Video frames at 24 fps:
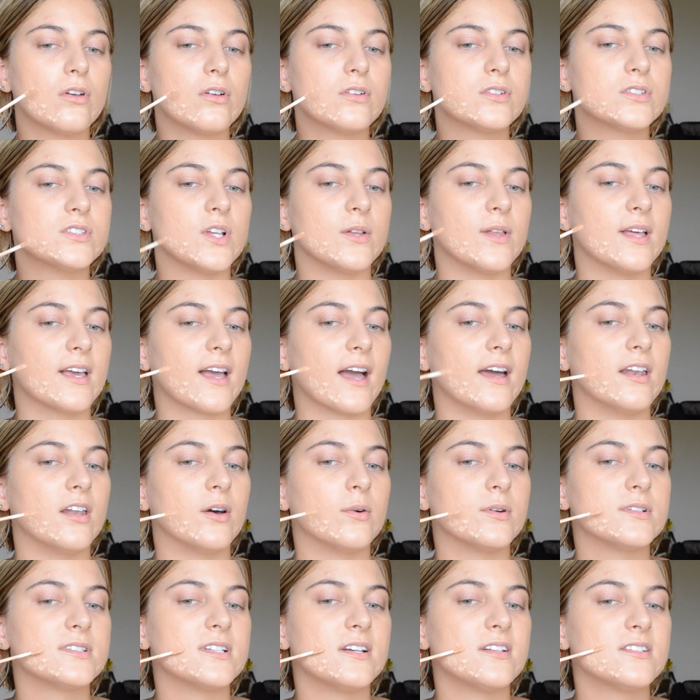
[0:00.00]
So like I
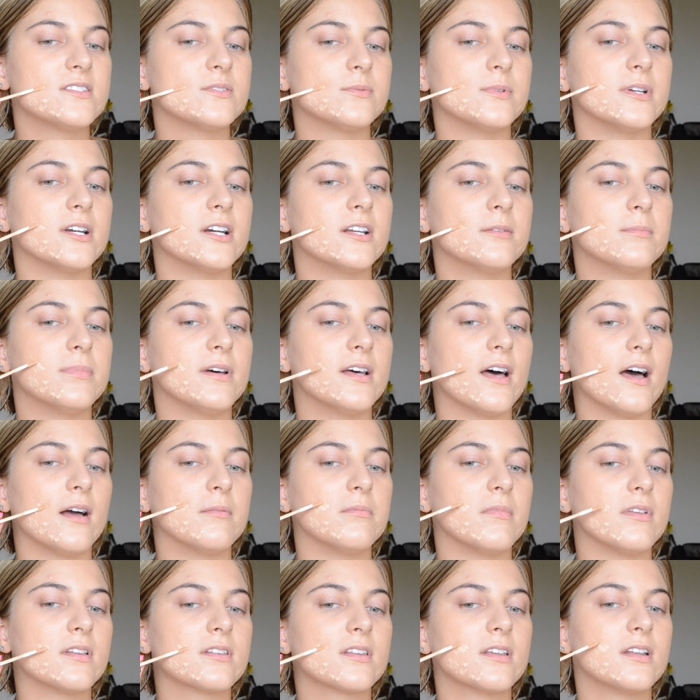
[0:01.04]
know it sounds weird, but I'm
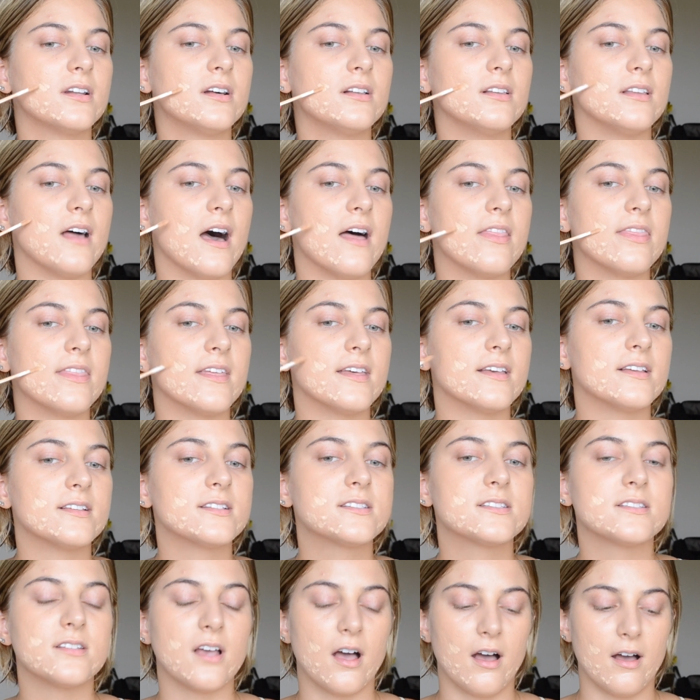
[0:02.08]
just gonna let
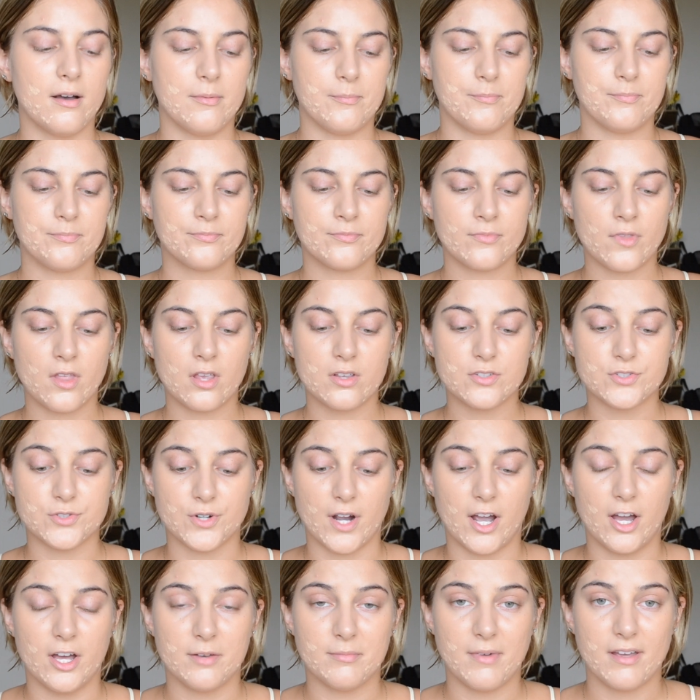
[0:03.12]
this
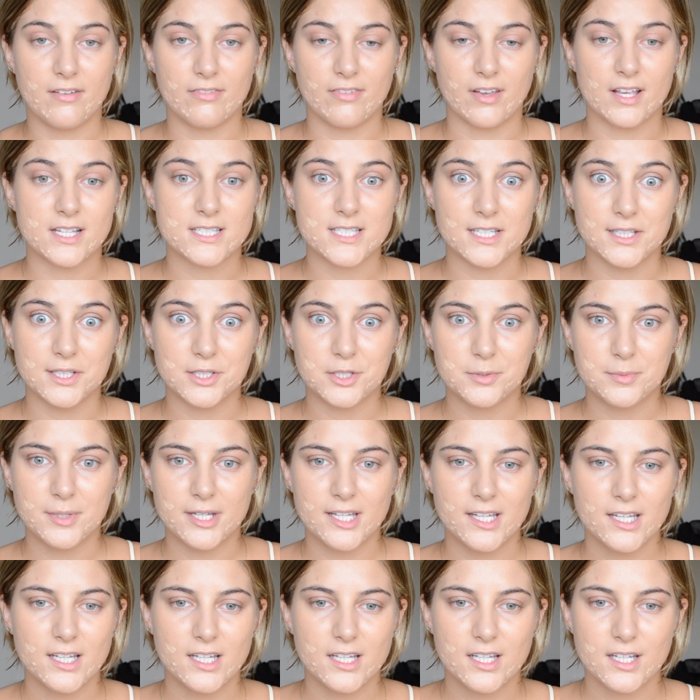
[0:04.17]
dry on my face a little
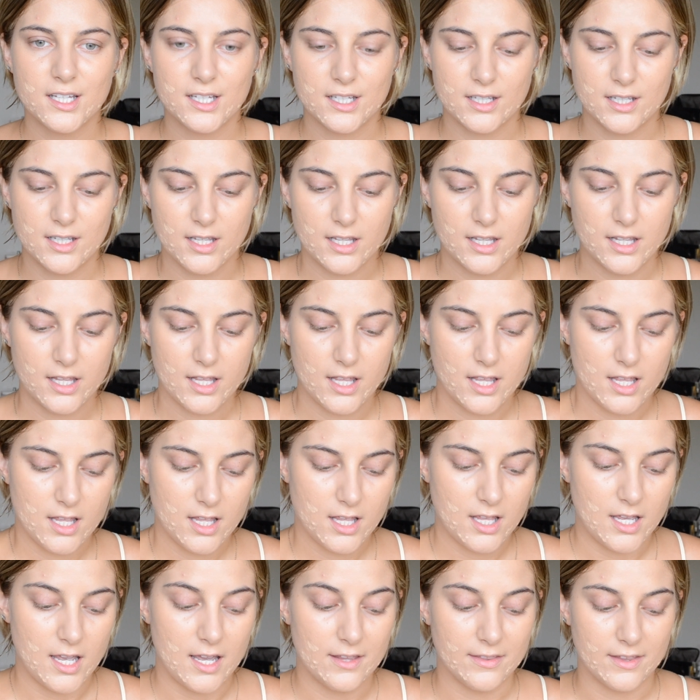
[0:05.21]
bit
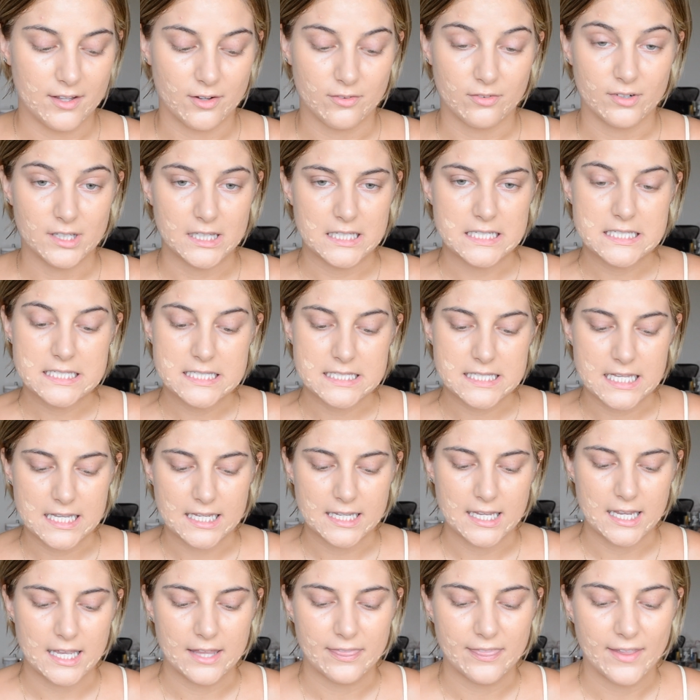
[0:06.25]
and like really sink
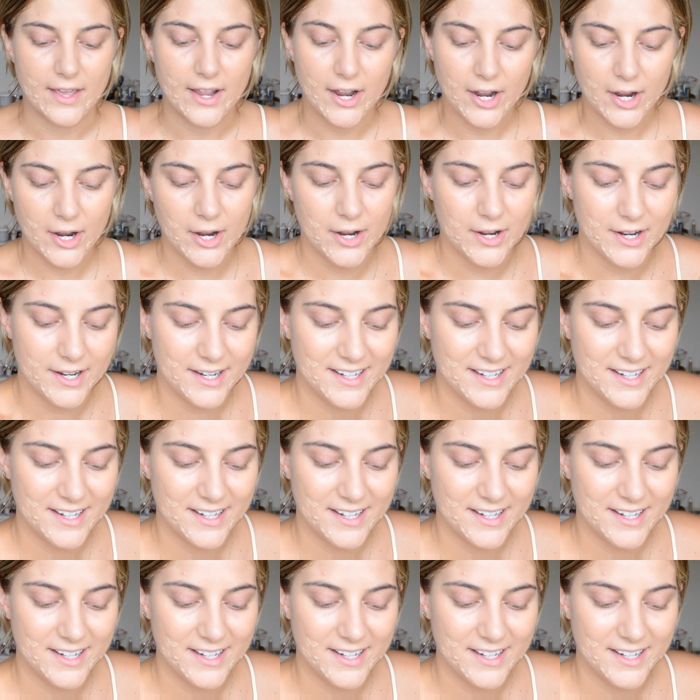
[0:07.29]
in there.